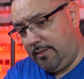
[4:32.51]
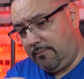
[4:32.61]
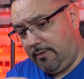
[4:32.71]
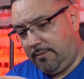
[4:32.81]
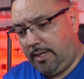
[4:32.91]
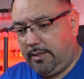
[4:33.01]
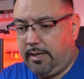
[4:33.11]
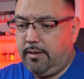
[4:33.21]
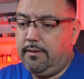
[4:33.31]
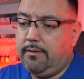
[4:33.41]
rotate
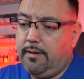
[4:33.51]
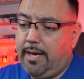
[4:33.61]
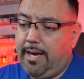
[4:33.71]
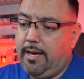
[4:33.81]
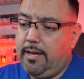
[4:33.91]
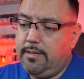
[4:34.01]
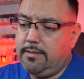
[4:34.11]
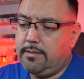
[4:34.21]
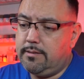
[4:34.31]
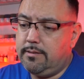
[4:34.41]
the
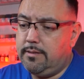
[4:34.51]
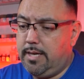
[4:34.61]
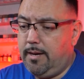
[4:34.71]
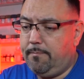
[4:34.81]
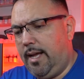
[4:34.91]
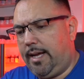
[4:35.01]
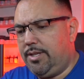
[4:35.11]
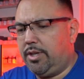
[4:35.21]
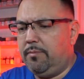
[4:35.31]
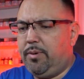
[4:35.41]
hands? Yep. I
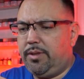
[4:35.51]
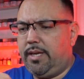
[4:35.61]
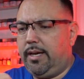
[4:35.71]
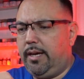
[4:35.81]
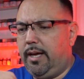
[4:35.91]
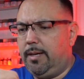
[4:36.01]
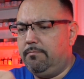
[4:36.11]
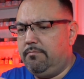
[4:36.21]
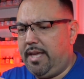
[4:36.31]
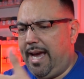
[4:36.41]
guess you can put the
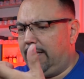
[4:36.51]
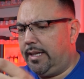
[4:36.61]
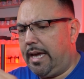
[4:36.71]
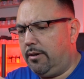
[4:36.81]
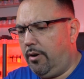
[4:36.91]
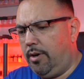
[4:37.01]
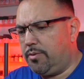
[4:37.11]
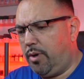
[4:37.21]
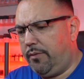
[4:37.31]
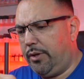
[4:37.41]
alligator arms
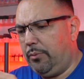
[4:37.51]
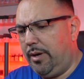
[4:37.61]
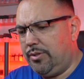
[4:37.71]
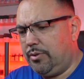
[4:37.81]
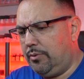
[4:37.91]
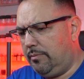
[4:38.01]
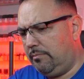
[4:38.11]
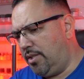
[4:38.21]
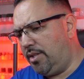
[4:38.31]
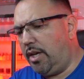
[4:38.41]
wherever you want to.
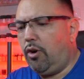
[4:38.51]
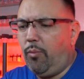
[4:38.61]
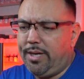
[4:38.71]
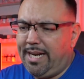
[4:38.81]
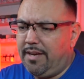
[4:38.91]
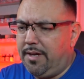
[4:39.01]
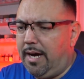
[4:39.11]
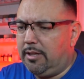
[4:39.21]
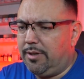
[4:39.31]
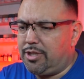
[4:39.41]
Since I don't want any of the
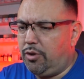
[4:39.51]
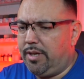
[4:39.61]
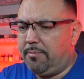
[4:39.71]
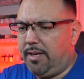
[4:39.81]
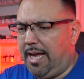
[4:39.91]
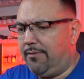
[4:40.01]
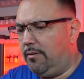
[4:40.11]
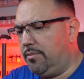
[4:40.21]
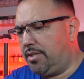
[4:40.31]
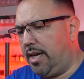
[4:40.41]
hollowness showing, I'm going to have
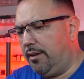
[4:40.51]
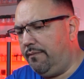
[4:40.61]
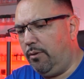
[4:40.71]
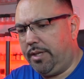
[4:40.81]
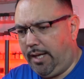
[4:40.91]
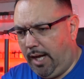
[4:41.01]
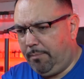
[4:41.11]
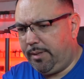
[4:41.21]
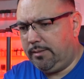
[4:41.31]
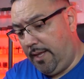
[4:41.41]
them just kind of folded
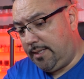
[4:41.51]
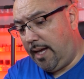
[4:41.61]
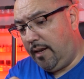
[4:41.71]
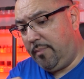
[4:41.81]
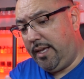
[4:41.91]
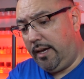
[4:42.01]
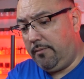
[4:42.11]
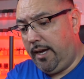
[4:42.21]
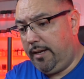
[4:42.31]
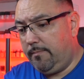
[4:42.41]
up. That's got to be it,
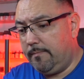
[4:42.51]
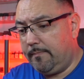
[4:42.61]
right?